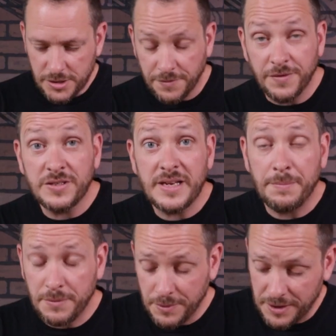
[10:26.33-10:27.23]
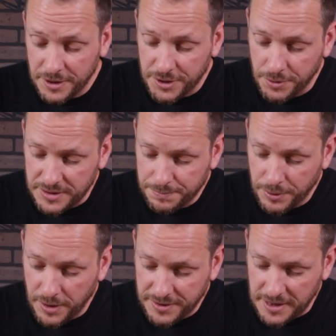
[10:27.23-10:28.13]
So our first step that we're gonna do is
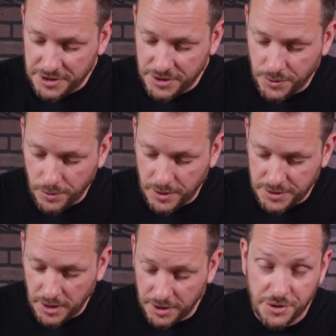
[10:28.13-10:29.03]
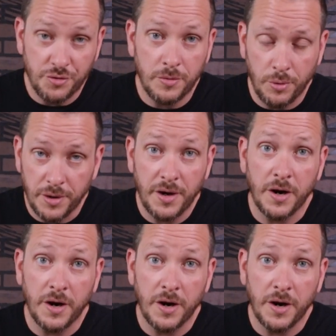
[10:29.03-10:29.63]
put our attention towards our control board.